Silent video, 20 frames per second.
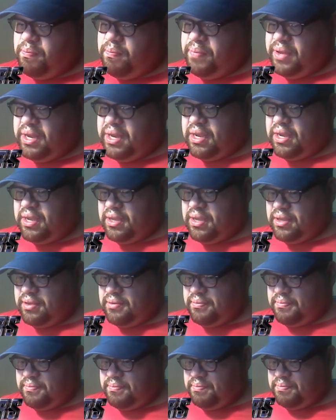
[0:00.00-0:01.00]
but, uh,
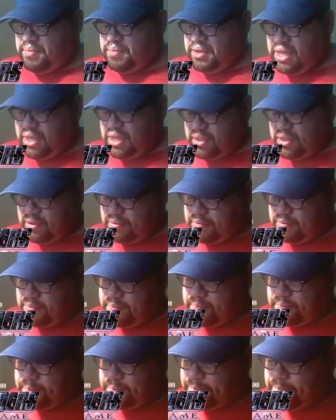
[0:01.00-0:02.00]
but yeah.
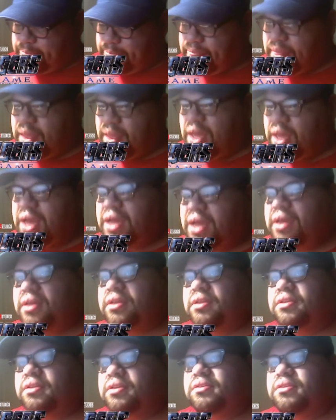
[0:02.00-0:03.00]

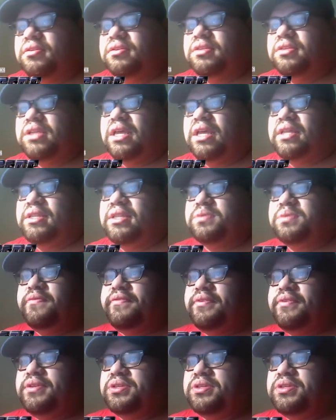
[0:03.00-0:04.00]
Uh, yeah, this
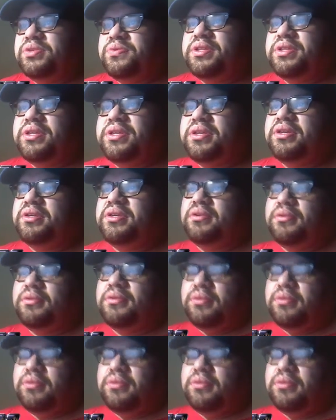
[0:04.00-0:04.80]
movie is really good.